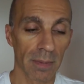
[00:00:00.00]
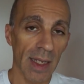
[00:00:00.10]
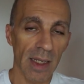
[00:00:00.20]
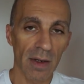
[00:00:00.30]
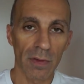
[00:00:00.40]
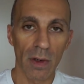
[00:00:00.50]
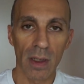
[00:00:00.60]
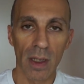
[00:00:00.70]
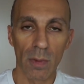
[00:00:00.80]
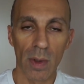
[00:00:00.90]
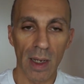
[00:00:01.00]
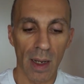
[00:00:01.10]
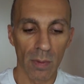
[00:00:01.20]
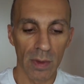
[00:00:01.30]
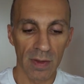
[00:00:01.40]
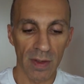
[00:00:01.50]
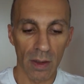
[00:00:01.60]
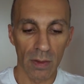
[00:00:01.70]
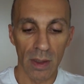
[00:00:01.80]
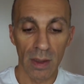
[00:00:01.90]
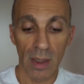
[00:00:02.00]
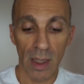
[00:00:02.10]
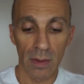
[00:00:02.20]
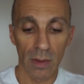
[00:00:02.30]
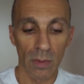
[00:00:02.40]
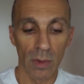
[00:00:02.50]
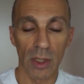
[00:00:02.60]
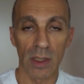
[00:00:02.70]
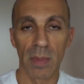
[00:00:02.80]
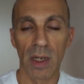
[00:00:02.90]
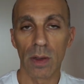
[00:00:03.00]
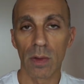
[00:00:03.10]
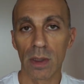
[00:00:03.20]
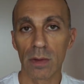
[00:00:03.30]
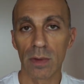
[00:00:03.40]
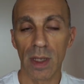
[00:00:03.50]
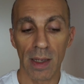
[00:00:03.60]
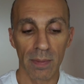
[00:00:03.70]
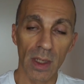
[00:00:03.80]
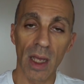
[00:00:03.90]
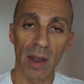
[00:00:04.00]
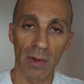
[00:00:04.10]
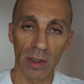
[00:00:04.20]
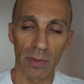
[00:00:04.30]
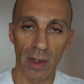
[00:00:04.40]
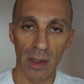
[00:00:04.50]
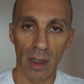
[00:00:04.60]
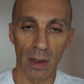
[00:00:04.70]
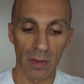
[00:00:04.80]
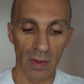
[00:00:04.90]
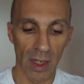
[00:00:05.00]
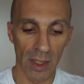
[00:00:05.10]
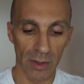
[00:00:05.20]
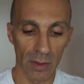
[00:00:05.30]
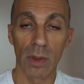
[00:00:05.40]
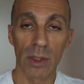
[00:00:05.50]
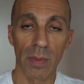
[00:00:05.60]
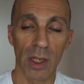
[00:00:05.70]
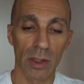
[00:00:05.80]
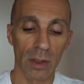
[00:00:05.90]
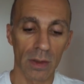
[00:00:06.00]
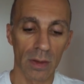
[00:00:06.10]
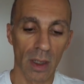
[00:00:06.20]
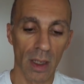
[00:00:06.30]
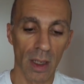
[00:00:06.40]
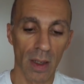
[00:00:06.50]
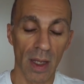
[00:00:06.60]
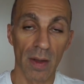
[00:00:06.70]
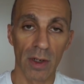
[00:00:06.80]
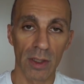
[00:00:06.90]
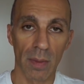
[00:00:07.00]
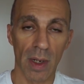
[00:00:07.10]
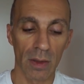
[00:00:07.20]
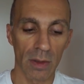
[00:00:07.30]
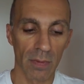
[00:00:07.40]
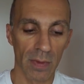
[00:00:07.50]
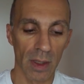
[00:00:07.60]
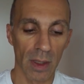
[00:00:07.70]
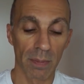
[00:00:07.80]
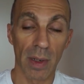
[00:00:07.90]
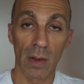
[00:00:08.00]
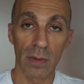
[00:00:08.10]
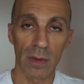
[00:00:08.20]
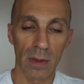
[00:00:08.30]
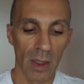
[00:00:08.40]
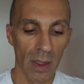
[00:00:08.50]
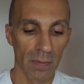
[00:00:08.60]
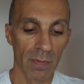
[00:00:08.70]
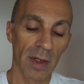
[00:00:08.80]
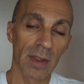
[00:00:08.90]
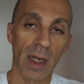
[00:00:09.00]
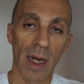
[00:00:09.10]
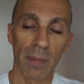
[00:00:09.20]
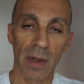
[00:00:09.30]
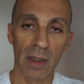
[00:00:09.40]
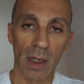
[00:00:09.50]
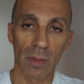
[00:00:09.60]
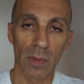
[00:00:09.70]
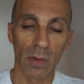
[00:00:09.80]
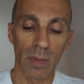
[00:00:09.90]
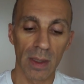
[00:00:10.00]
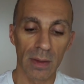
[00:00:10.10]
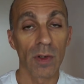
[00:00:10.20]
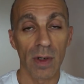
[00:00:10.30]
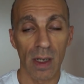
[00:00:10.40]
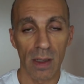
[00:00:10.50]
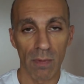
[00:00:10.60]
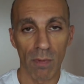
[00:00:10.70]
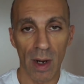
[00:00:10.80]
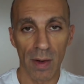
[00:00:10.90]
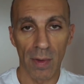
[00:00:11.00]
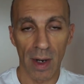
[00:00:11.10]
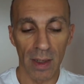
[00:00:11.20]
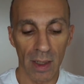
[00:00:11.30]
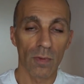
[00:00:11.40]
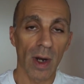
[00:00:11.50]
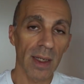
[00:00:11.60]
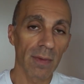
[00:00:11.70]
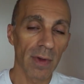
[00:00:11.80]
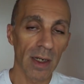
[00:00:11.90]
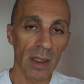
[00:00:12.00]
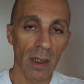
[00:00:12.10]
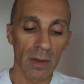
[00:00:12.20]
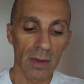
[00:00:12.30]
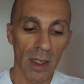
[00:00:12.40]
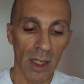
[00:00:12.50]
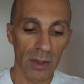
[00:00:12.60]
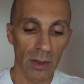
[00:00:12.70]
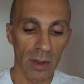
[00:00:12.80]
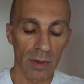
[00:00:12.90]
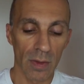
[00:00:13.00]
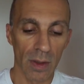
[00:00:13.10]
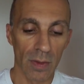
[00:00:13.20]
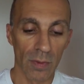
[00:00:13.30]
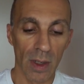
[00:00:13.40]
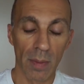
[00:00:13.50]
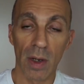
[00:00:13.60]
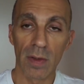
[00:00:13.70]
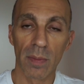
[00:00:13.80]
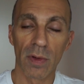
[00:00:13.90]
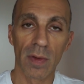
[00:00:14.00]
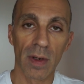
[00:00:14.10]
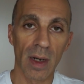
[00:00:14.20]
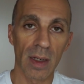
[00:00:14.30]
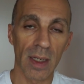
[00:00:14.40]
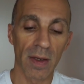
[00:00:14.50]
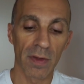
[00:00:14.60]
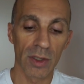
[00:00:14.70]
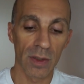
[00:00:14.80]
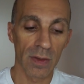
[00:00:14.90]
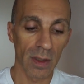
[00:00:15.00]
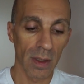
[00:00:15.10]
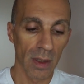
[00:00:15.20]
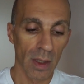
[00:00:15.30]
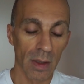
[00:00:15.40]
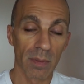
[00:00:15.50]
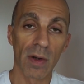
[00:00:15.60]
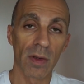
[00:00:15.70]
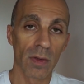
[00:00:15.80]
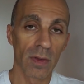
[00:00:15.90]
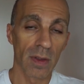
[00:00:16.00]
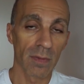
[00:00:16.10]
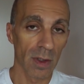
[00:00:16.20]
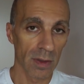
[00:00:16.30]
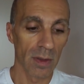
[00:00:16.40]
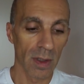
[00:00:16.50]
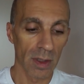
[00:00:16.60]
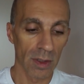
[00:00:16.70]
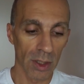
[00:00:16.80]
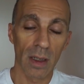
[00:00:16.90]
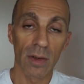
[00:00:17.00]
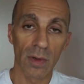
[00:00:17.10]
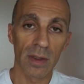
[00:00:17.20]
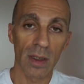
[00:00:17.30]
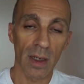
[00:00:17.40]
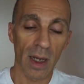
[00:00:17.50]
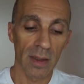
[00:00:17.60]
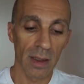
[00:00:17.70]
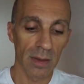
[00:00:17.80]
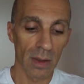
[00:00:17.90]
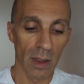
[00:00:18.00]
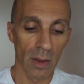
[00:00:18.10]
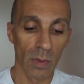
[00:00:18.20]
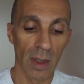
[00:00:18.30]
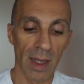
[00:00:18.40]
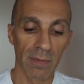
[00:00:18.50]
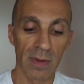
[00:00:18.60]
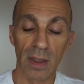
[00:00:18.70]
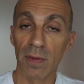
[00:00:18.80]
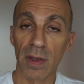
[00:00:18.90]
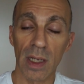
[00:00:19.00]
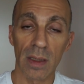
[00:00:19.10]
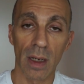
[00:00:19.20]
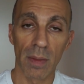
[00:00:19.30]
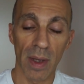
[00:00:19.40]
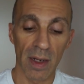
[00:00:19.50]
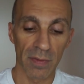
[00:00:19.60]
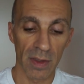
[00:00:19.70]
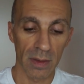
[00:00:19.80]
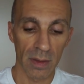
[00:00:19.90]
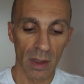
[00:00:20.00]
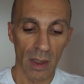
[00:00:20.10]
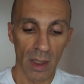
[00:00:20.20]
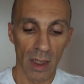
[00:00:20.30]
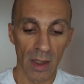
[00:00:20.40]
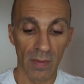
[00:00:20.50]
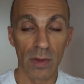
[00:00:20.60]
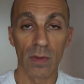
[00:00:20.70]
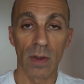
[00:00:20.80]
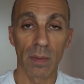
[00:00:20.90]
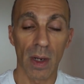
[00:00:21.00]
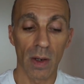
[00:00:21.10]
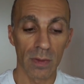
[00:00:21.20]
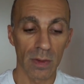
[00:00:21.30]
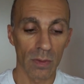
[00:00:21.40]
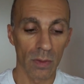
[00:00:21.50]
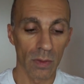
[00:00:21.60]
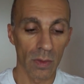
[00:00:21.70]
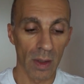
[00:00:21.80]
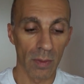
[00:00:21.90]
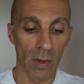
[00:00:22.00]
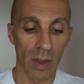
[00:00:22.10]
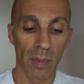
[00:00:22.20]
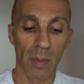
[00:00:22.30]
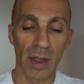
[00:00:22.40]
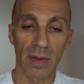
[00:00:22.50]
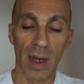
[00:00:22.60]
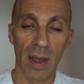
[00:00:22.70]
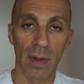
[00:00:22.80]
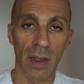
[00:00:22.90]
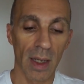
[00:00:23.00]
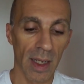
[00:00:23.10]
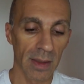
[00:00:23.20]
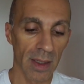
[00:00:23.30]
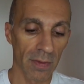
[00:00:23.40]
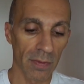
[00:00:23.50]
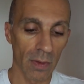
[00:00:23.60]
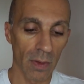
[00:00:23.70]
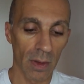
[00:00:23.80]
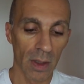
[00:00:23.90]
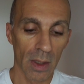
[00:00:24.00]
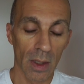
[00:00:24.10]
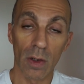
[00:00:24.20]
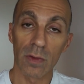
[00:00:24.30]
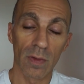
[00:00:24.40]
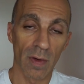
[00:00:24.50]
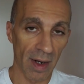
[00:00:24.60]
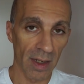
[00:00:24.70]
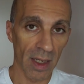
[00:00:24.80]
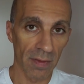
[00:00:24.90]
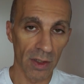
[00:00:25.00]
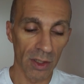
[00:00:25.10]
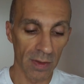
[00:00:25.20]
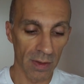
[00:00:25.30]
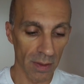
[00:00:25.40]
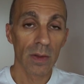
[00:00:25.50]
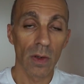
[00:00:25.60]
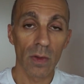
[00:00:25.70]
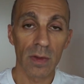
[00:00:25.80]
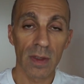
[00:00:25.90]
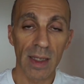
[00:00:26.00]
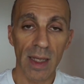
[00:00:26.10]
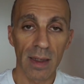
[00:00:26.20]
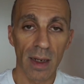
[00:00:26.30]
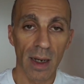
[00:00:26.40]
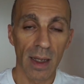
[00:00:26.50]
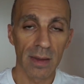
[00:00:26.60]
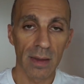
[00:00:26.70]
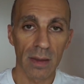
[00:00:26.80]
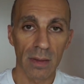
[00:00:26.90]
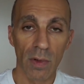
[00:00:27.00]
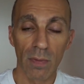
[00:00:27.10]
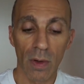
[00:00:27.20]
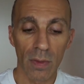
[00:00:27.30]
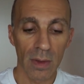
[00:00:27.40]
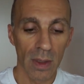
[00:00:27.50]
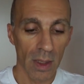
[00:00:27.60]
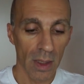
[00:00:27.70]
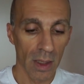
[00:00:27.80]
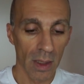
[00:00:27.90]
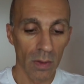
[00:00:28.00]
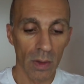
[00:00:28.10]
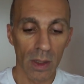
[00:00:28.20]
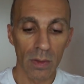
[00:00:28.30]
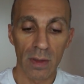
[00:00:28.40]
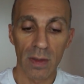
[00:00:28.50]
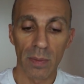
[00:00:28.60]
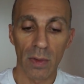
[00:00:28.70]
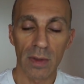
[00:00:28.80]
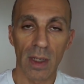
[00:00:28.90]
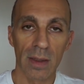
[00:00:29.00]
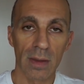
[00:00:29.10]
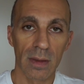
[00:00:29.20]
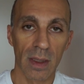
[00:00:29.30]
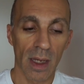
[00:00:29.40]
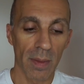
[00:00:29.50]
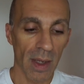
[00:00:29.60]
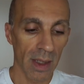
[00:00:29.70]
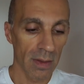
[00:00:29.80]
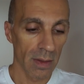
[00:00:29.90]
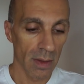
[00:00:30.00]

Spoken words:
And therefore, here we come with the second indicator, which has been included today, the average vertical oscillation, which measures the average amount of bounce, vertical up and down movement generated while running. Tracking vertical oscillation is really about improving running efficiency by reducing wasted energy. Increasing cadence will have significantly benefits in reducing bounce to a more appropriate level, and therefore also the running efficiency. So say that, let's move on. Look into the simple test that I made.